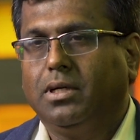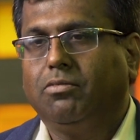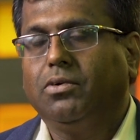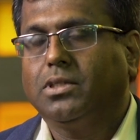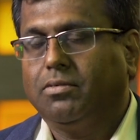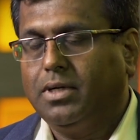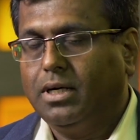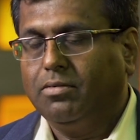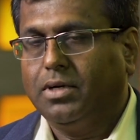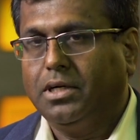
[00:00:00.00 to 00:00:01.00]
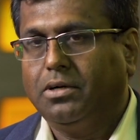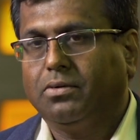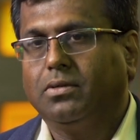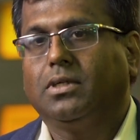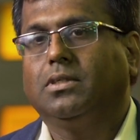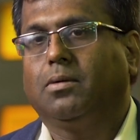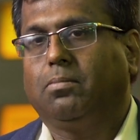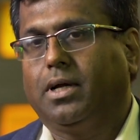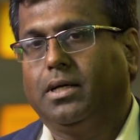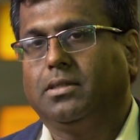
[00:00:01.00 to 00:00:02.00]
influence of delivery drones in
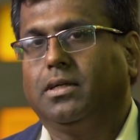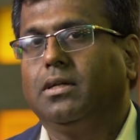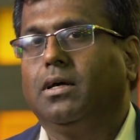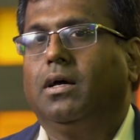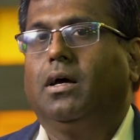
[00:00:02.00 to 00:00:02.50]
supply chain